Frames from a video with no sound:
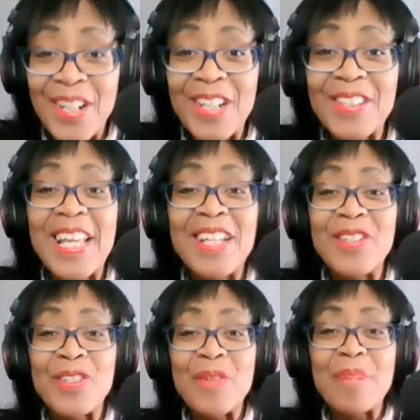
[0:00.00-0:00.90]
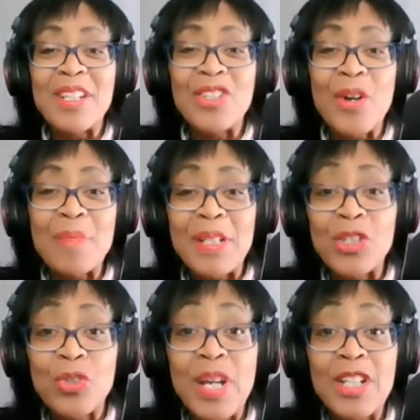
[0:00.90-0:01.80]
Dawn, thank you so much. Don't be
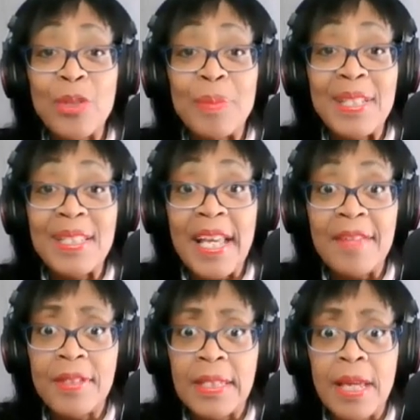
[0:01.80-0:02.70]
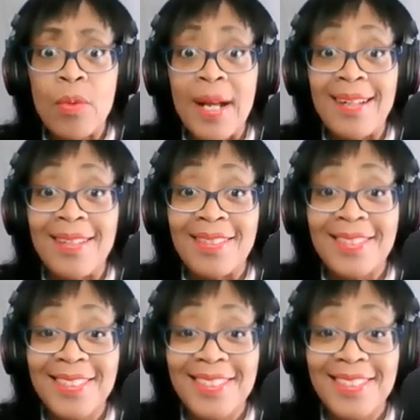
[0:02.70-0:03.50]
a stranger. Be safe. Stay well.